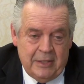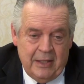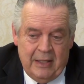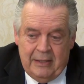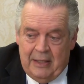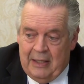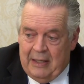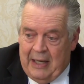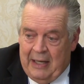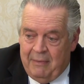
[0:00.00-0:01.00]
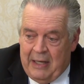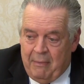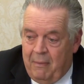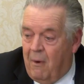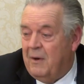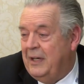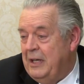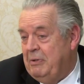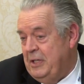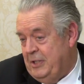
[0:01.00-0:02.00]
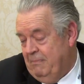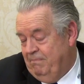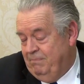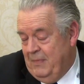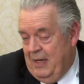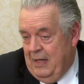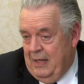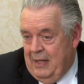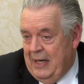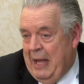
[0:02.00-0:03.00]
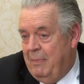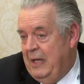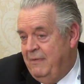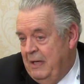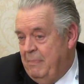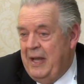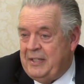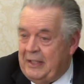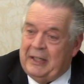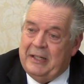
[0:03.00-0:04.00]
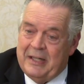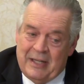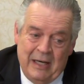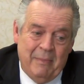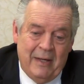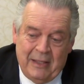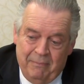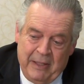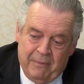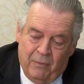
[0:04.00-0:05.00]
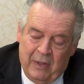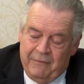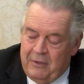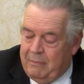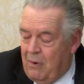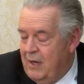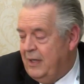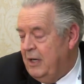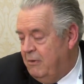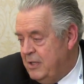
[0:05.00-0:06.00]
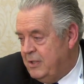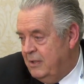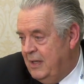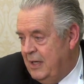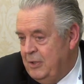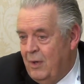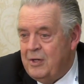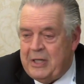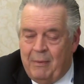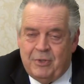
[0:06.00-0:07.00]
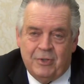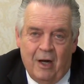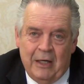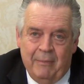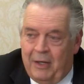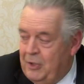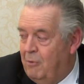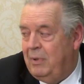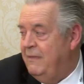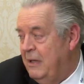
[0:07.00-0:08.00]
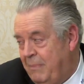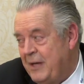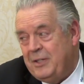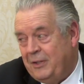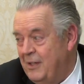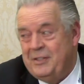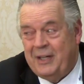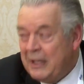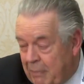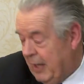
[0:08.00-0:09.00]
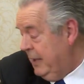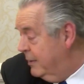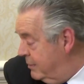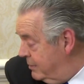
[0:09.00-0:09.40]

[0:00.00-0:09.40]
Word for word: said, uh, I'm, I'm a born-again Christian, mm-hmm. and I believe in the basic goodness of the American people. Well, if you're a born-again Christian and you understand what you're talking about, you don't believe in the basic goodness of anybody.